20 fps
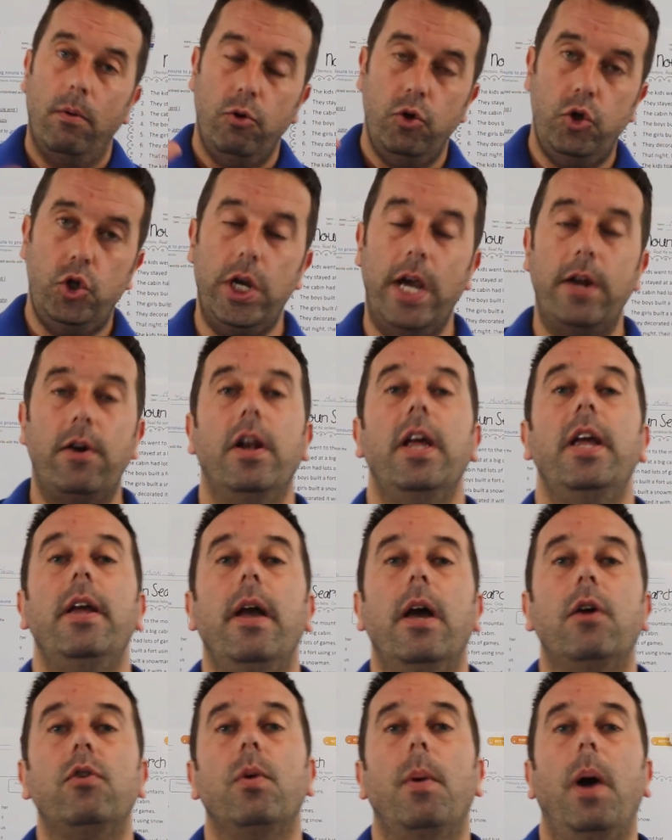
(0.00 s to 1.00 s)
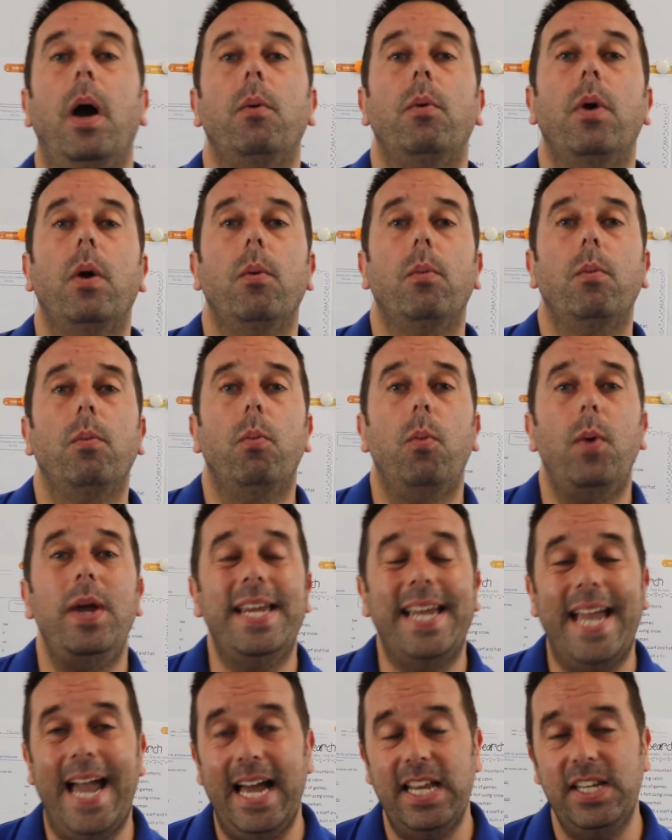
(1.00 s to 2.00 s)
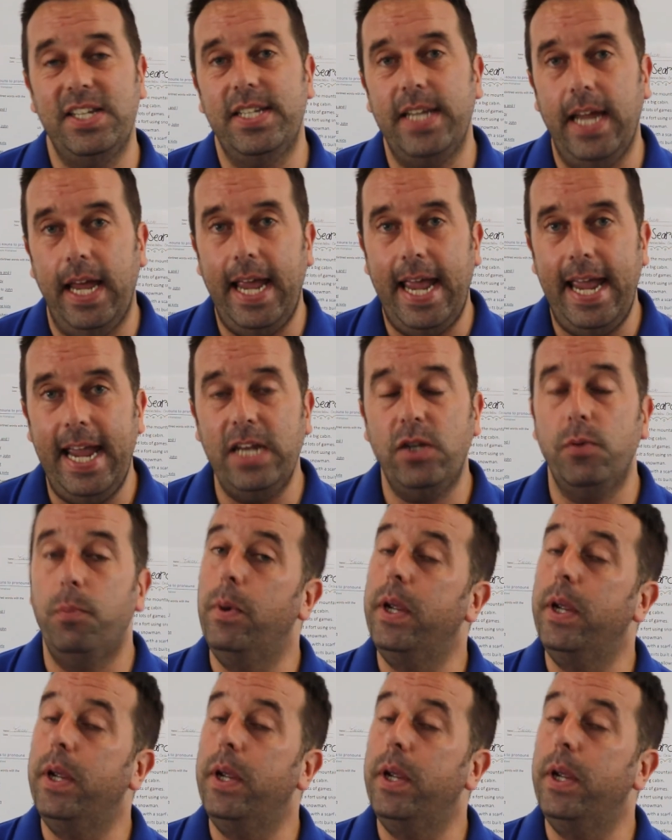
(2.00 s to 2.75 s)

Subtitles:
generally as we can say it,